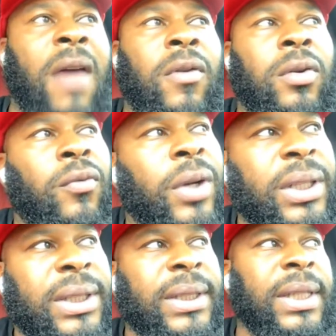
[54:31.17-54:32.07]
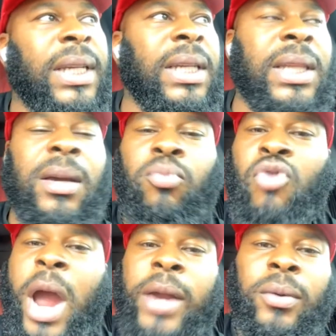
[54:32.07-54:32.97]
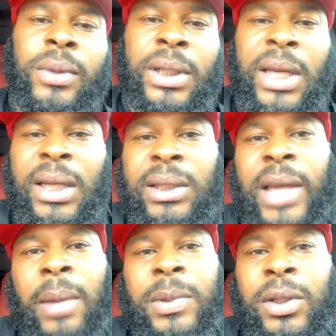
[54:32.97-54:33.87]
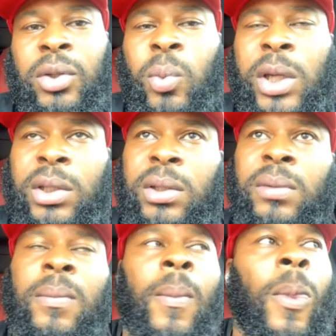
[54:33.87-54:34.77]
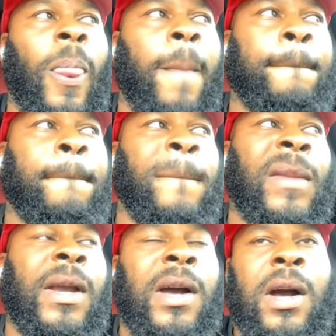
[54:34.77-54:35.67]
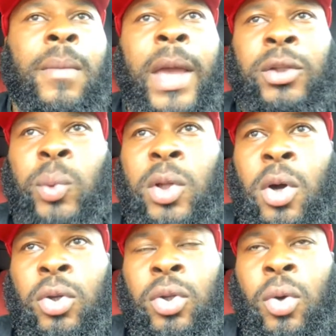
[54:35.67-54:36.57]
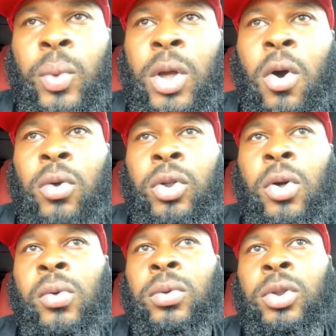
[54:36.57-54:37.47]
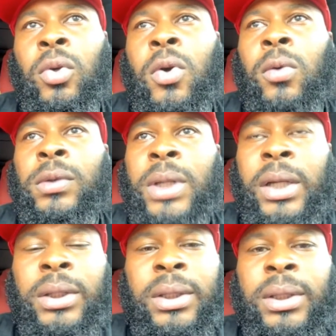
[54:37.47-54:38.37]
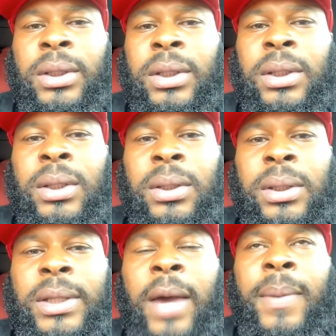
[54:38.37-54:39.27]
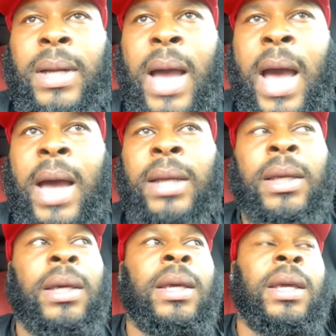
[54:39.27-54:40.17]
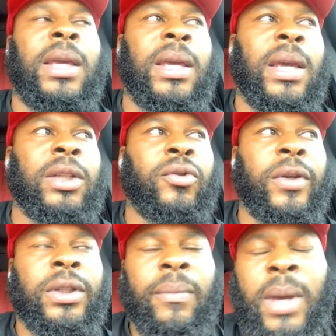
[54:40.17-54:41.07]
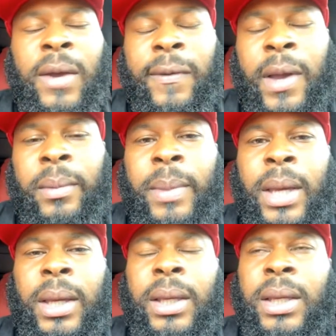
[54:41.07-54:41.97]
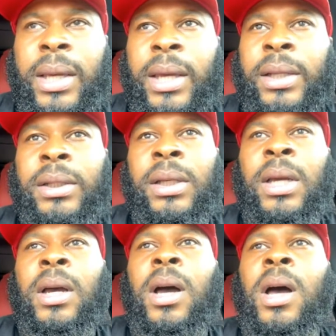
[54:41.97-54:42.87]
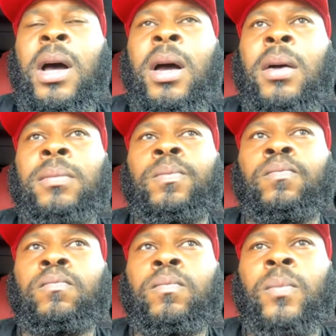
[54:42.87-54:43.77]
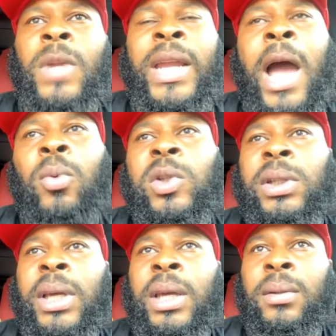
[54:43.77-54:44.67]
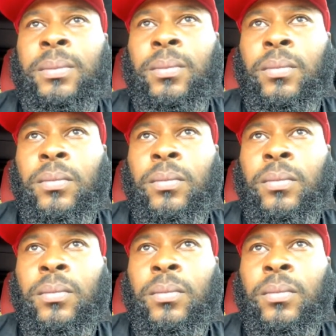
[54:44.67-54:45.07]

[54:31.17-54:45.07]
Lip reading: Never really seen them rattle in any type situation. As we know, we all know, Coach Dungy and just the type of guy he is, Christian man, family man, and he is. And I would say,